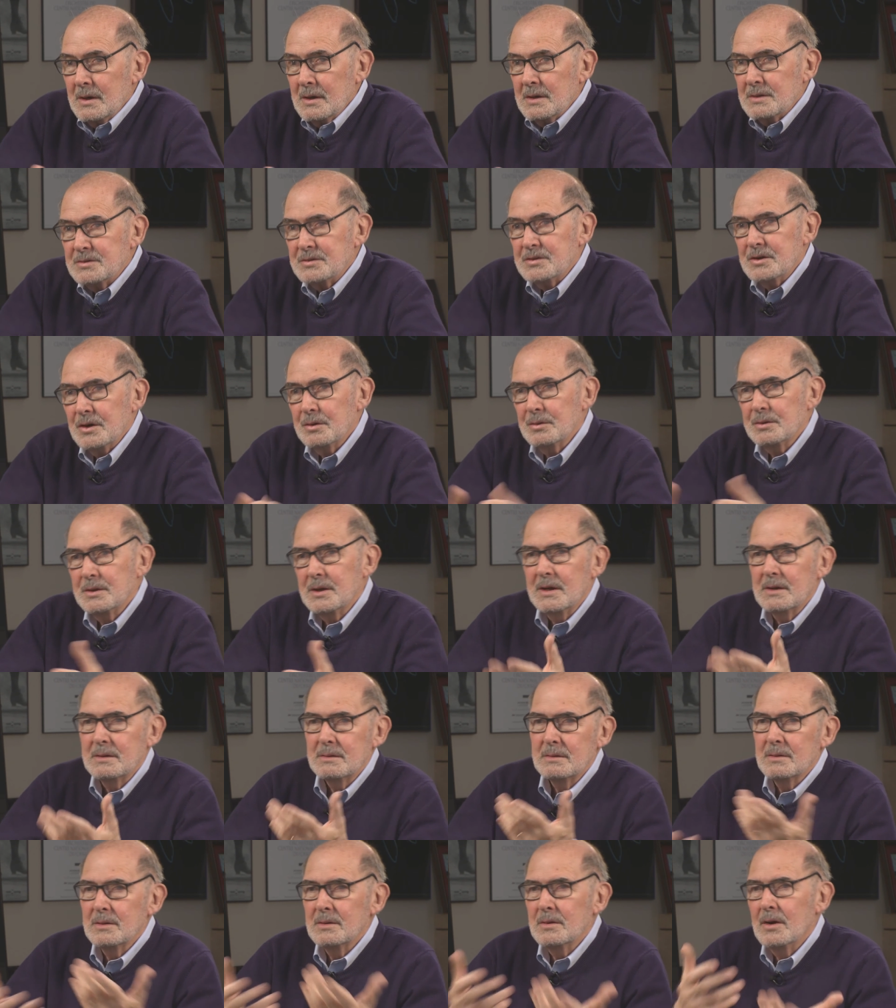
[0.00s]
So
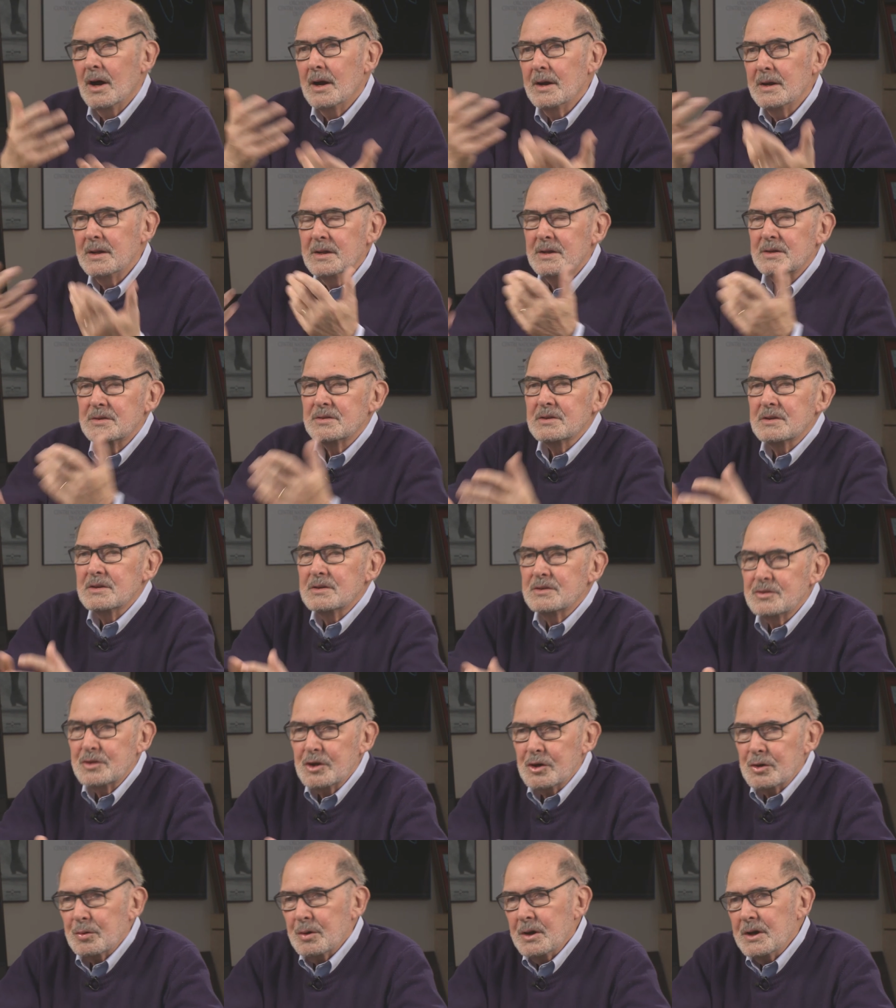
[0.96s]
that audience
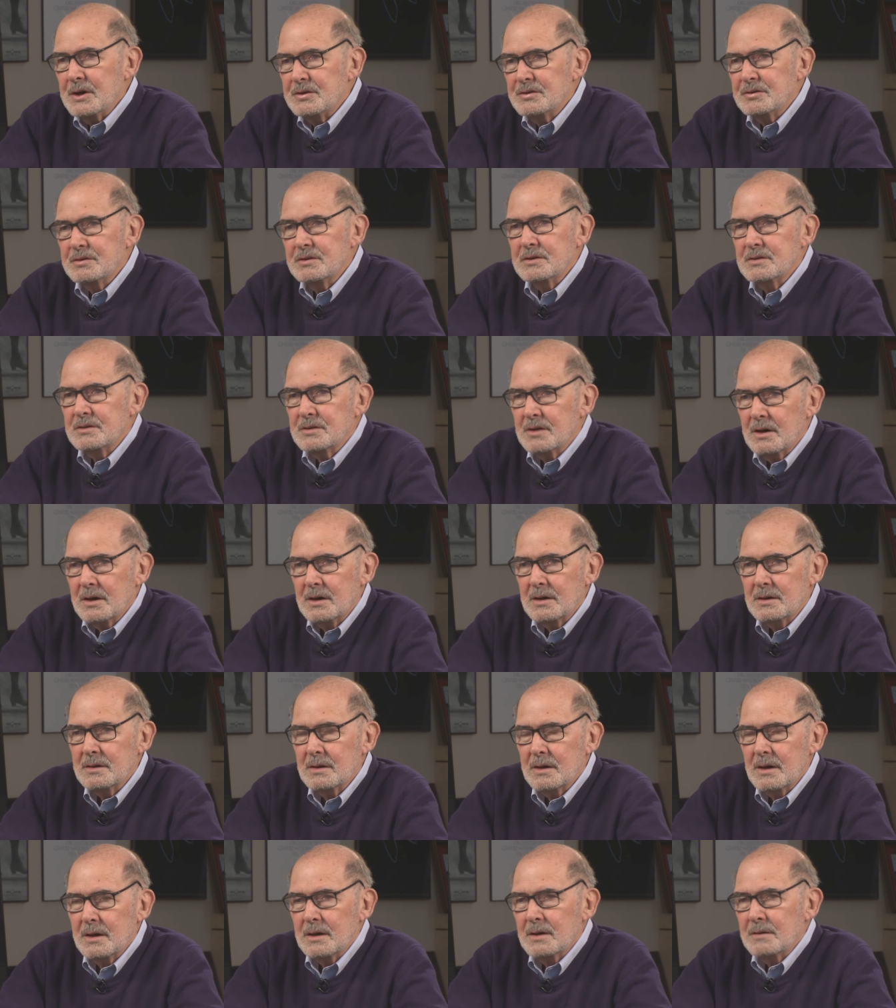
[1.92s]
considerations
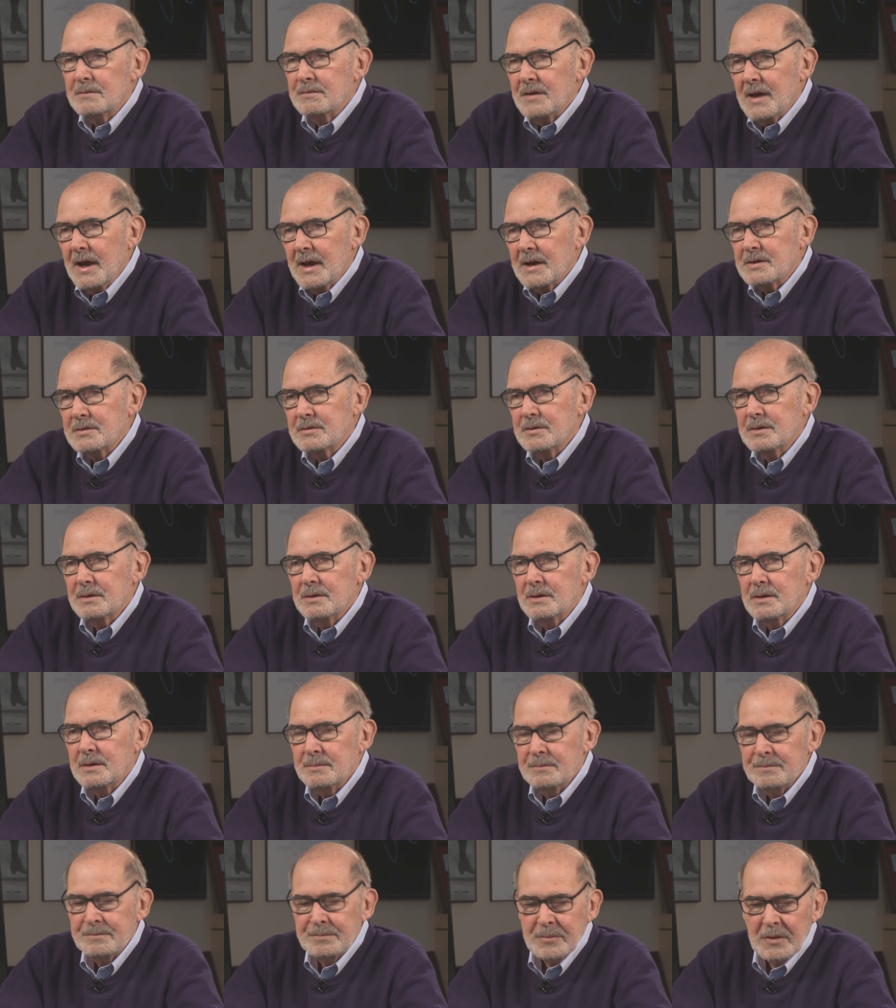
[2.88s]
are, are a factor,
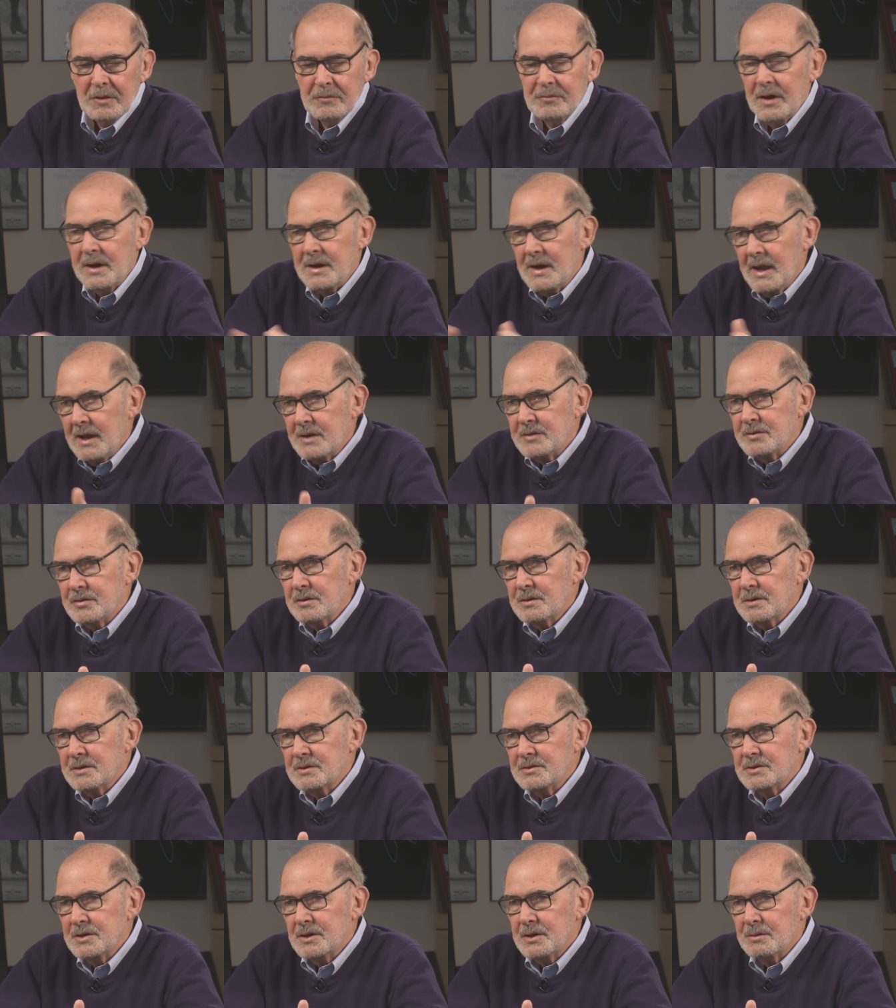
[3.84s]
and financial
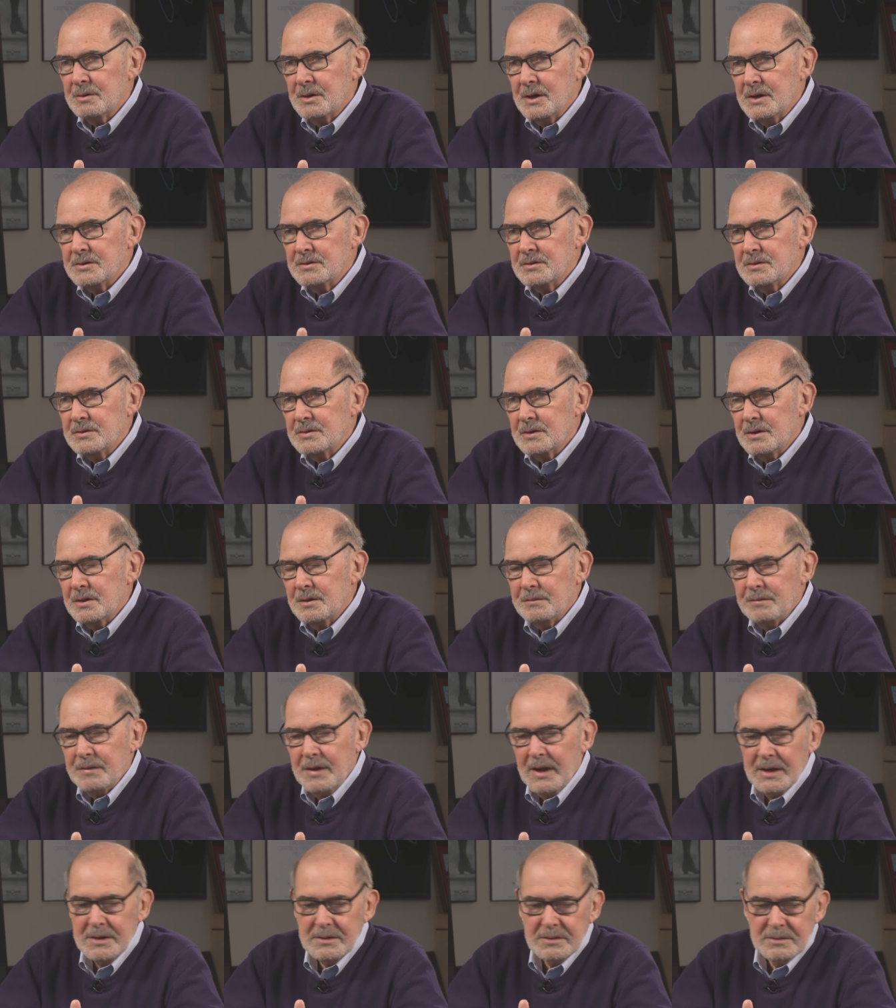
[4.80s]
considerations are a
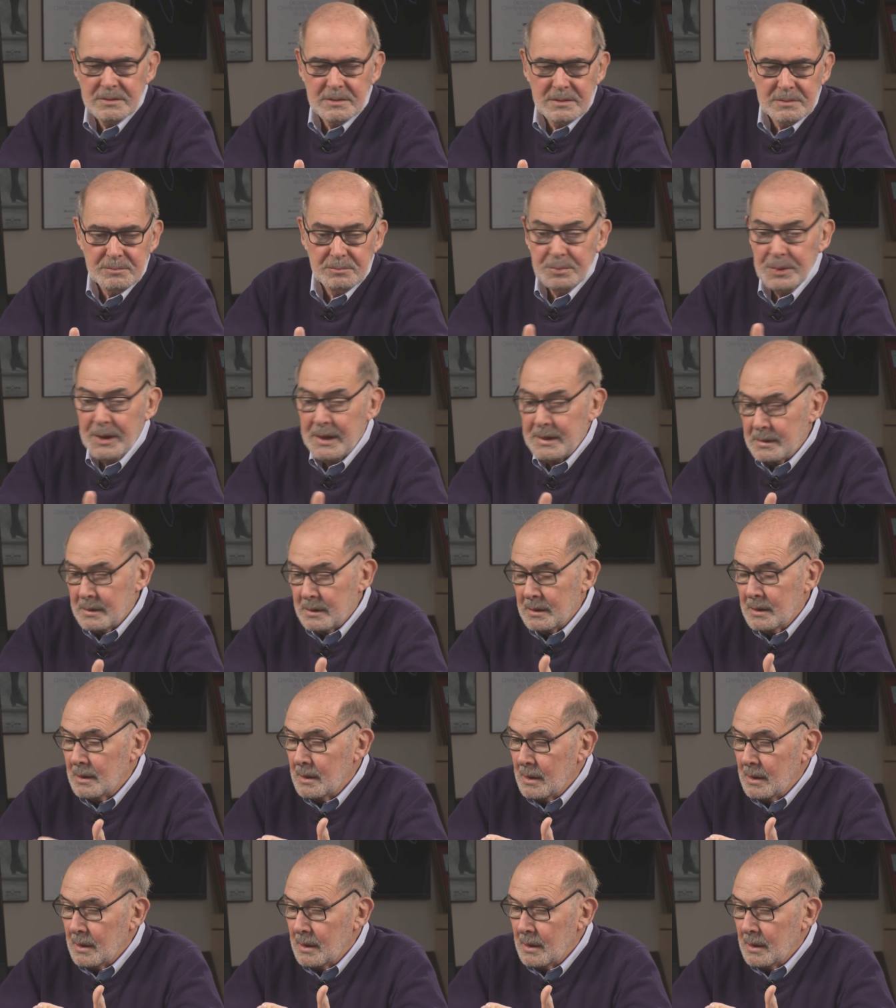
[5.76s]
factor, and but